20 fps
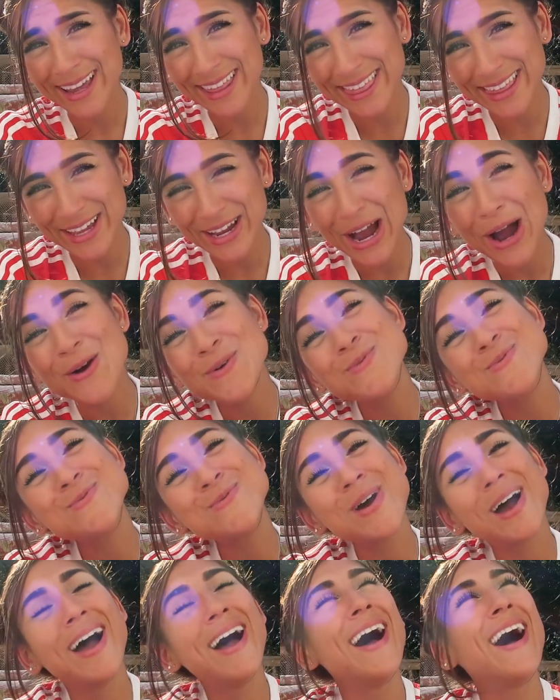I think.
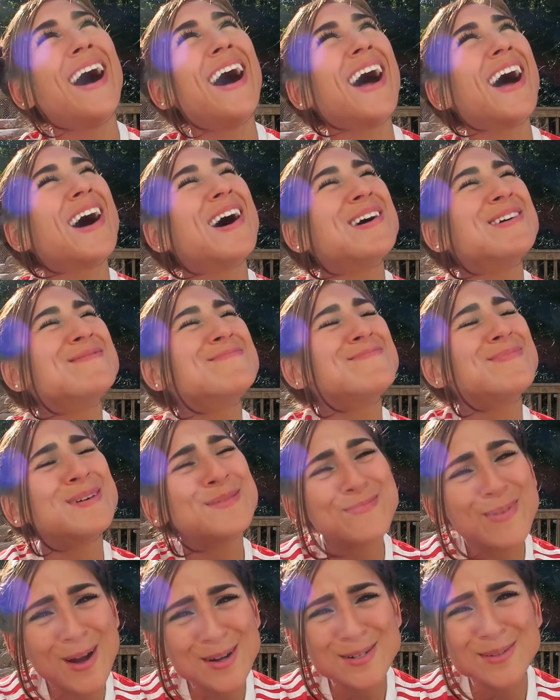Oh, um,
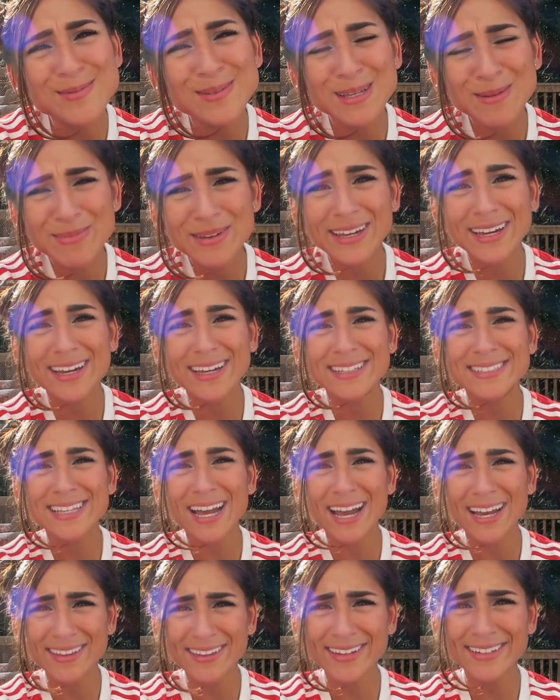but probably because
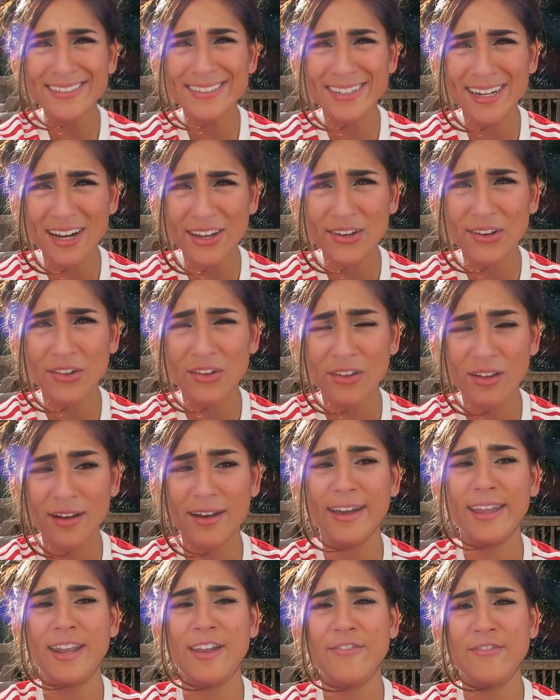I like to cuddle a
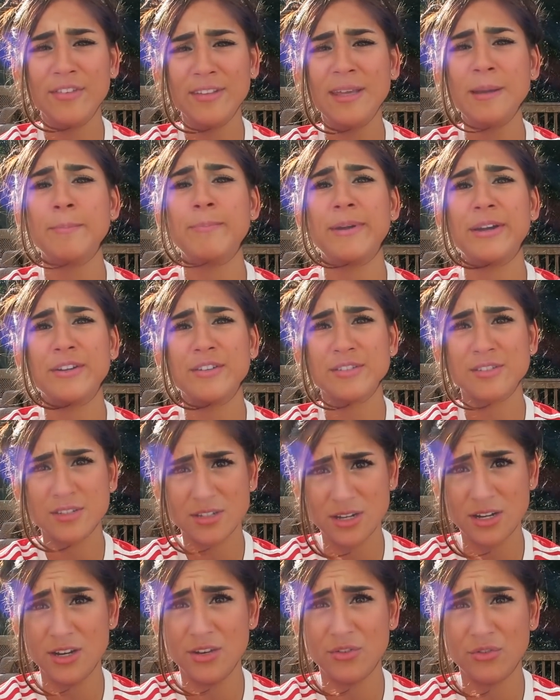lot and I feel like bears
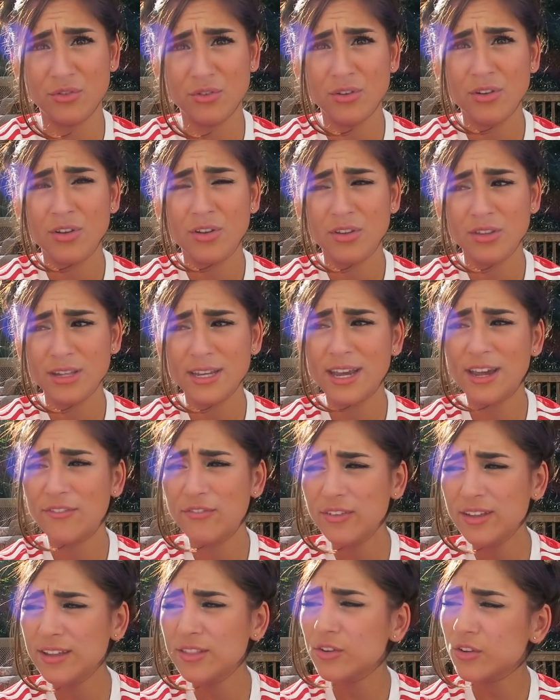cuddle. Like, I
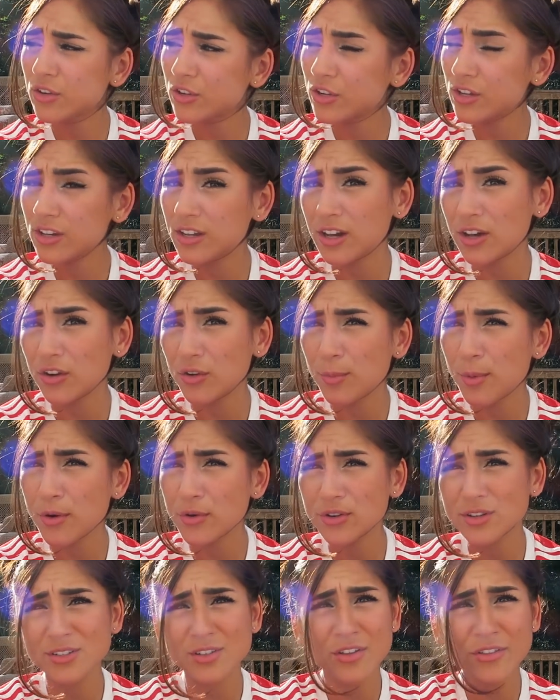feel like they're a good cuddle
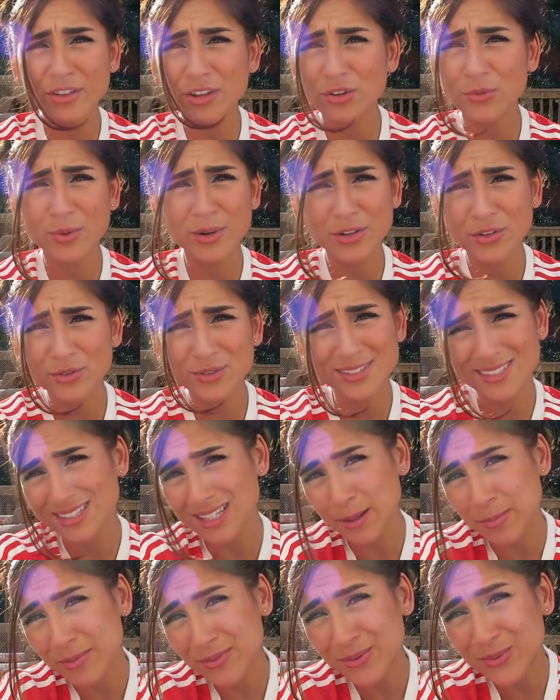partner because all they do want to do is
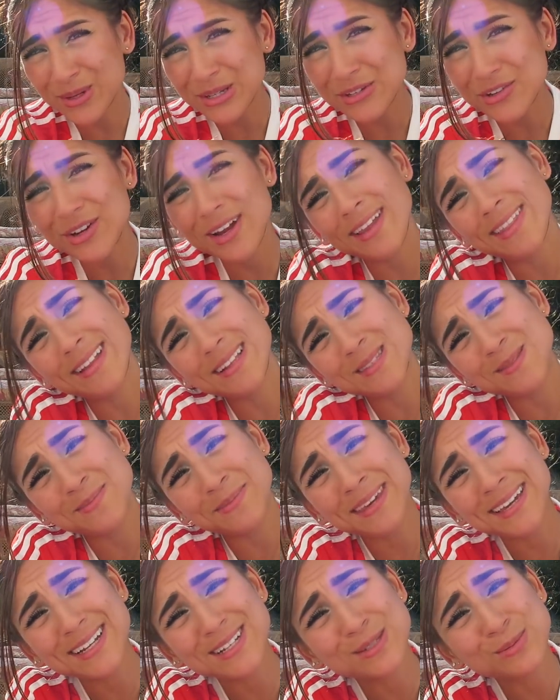sleep in the winter and that's
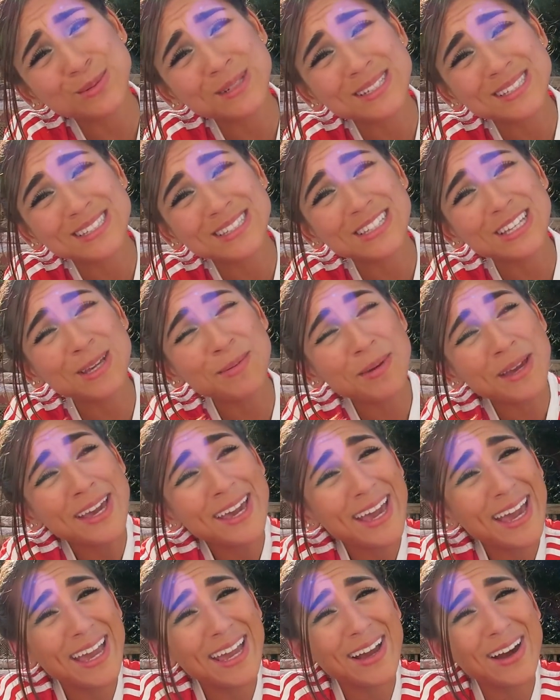me. I just want to sleep
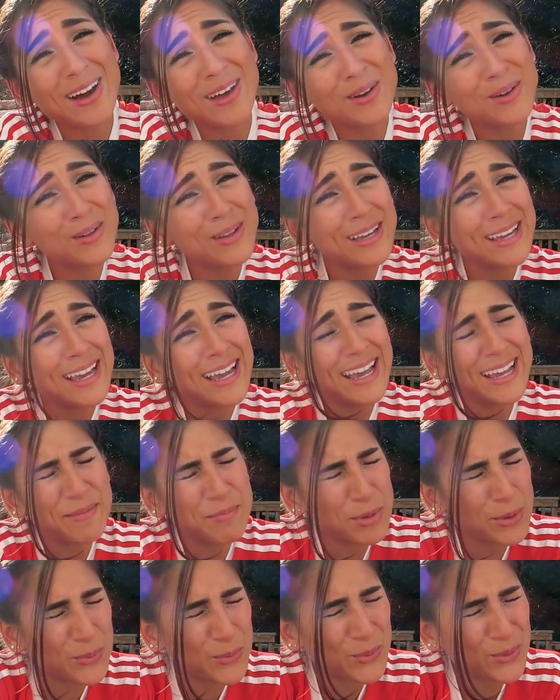and cuddle and
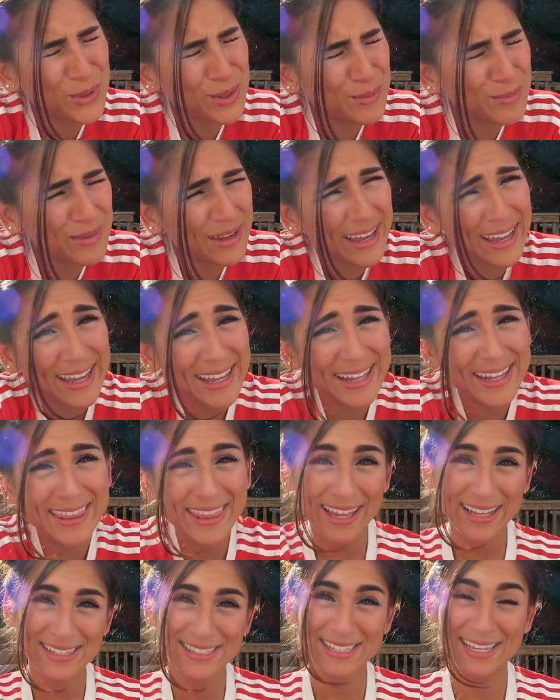be warm and
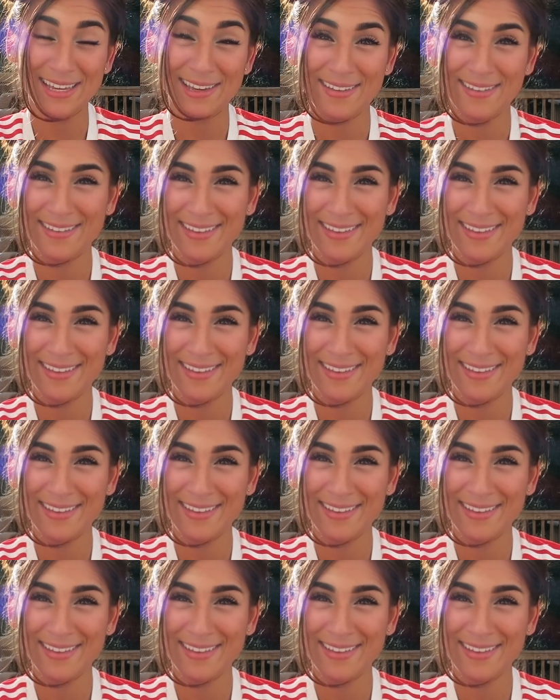that's it.